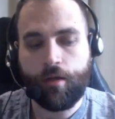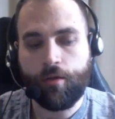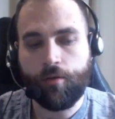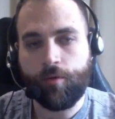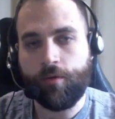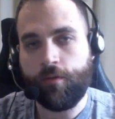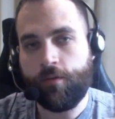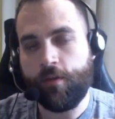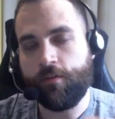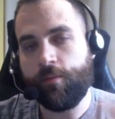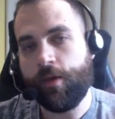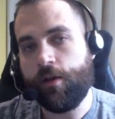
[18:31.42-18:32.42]
one of the
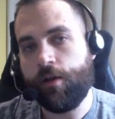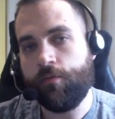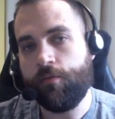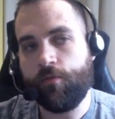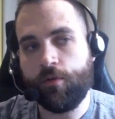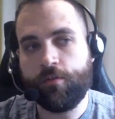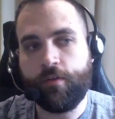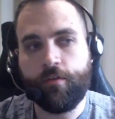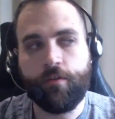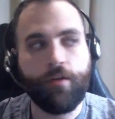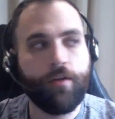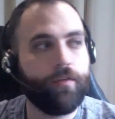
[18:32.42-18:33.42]
things about hard forks
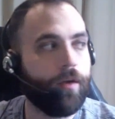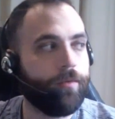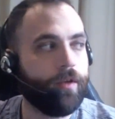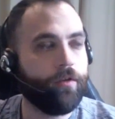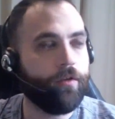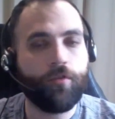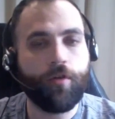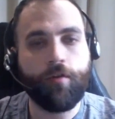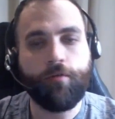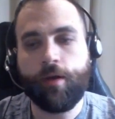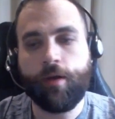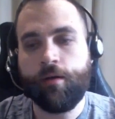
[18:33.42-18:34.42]
is you need to update your
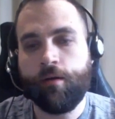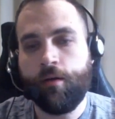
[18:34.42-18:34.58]
software.